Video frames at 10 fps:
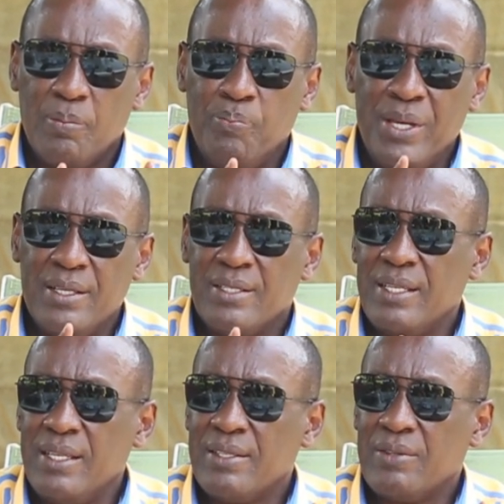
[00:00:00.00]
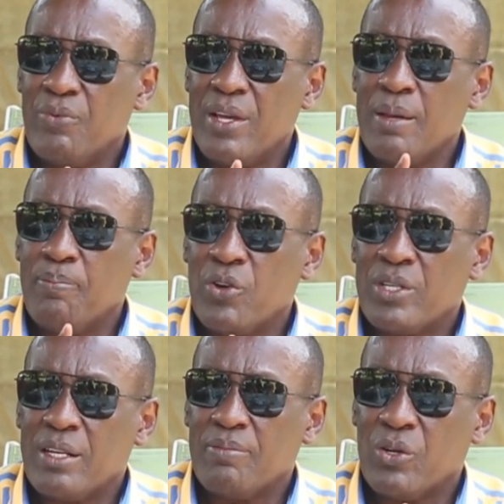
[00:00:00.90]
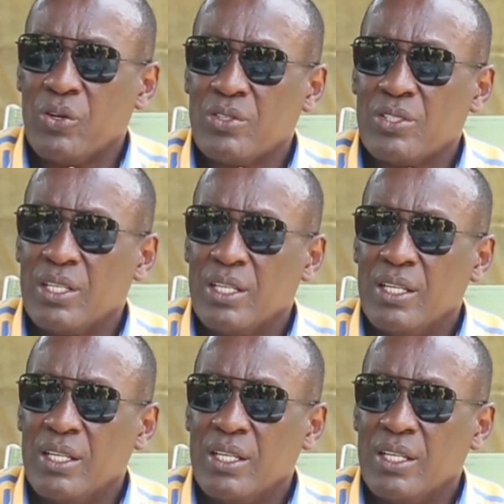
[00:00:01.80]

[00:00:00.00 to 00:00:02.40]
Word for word: peace is very important because